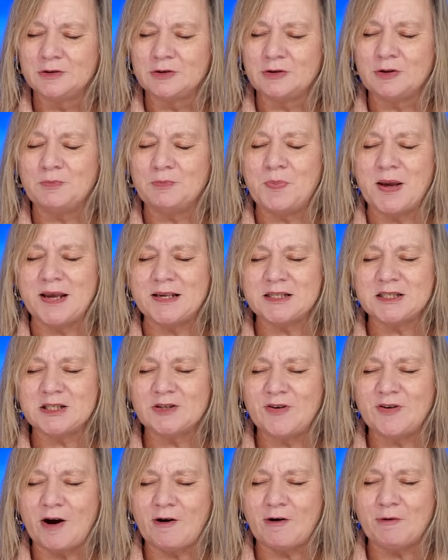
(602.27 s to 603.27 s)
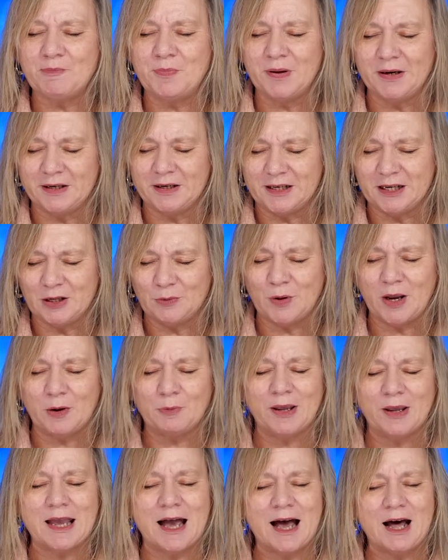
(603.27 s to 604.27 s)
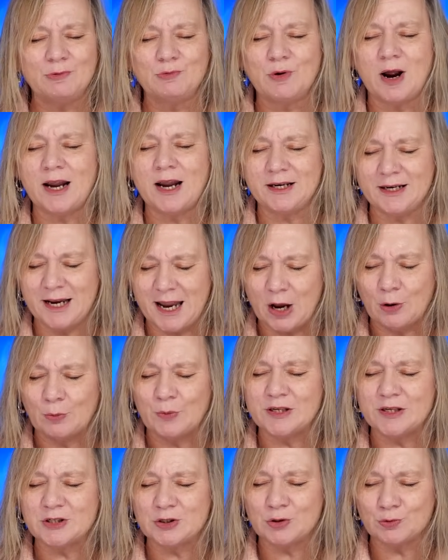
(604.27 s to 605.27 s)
to the best of our ability, where we are right now, we